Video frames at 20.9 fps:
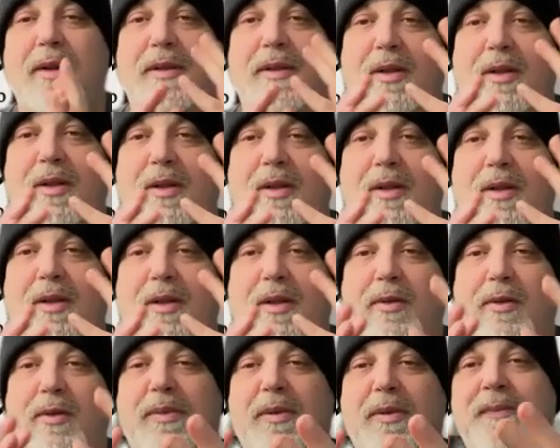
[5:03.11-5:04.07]
You want to be one
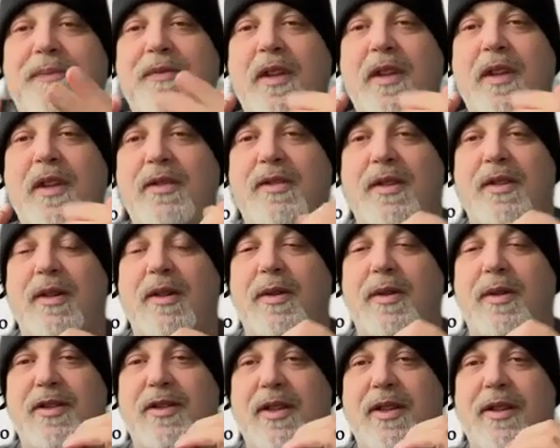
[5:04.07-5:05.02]
of those people.
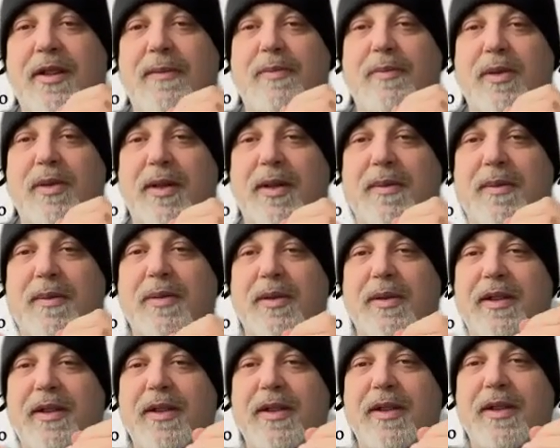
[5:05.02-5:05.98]
So I want to try to bring
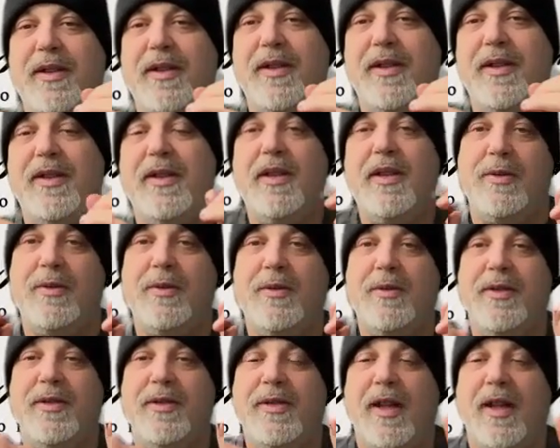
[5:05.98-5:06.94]
people in
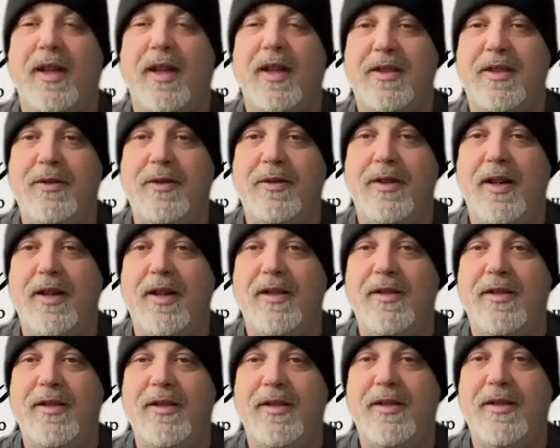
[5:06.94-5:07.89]
to talk to
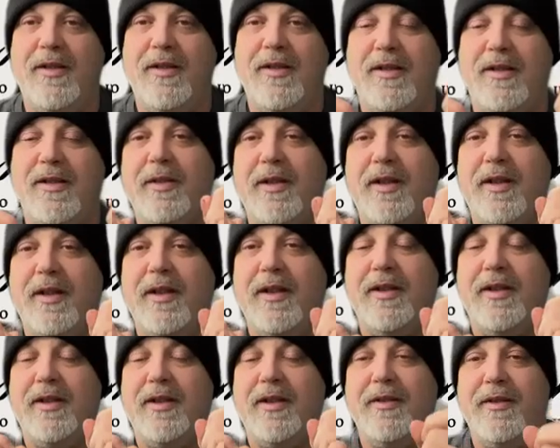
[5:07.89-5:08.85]
you guys and to,
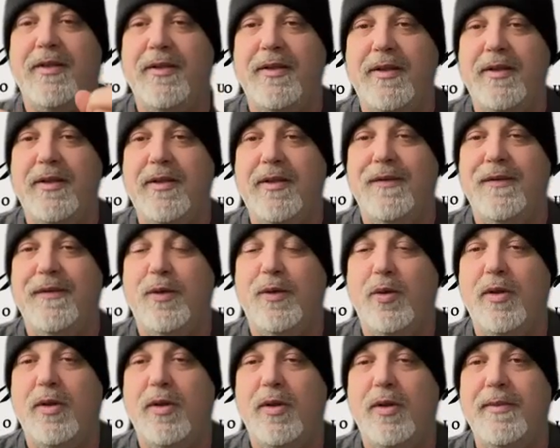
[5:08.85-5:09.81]

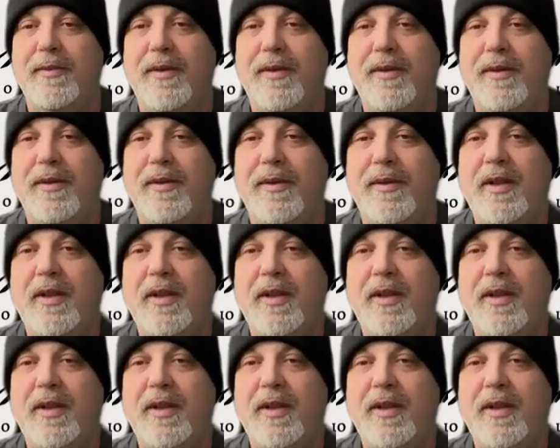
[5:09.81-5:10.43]
inform.